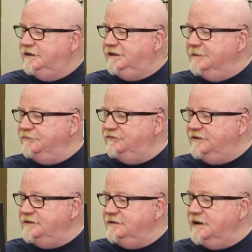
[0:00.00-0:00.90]

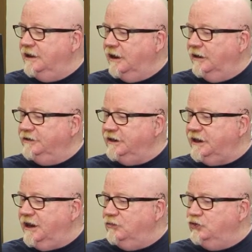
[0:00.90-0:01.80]
Gibson
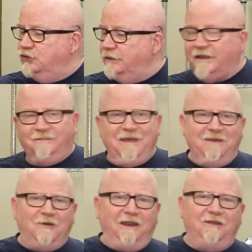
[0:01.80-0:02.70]
Onakawu.
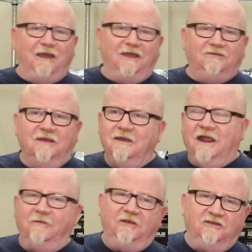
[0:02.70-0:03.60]
Man, why you guys,
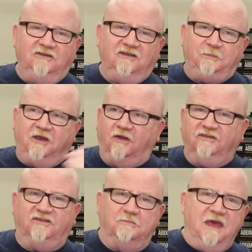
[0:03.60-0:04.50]
everybody should just be called
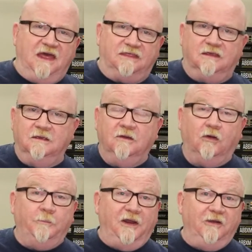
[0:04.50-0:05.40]
Smith,
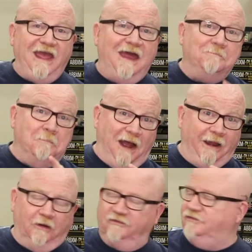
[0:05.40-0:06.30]
or better yet,
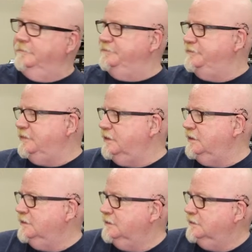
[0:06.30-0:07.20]
Meyers.
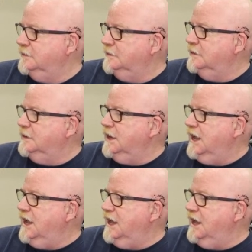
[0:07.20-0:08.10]

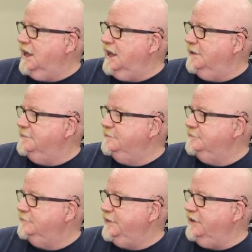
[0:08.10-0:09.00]
Uh,
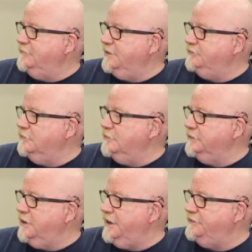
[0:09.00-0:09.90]
but everybody's all going,
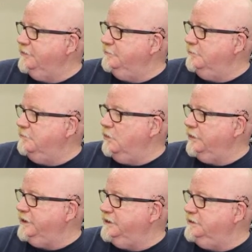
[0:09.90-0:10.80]
Catherine
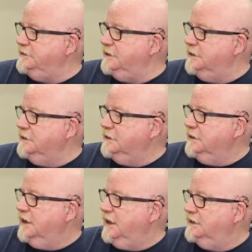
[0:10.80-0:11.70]
Morgan,
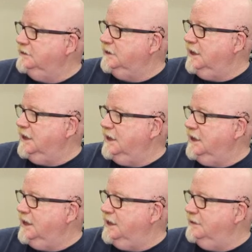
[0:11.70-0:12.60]
and
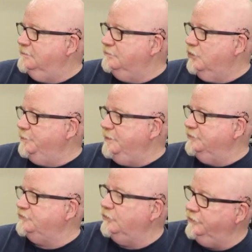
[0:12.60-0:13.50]
uh, more people
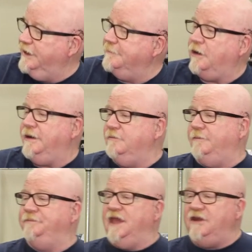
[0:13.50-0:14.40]
scrolling in. All right,
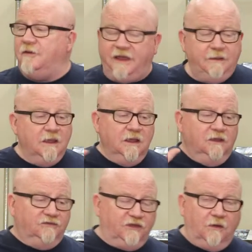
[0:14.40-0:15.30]
well, anyway,
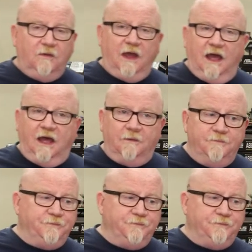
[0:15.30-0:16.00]
so uh,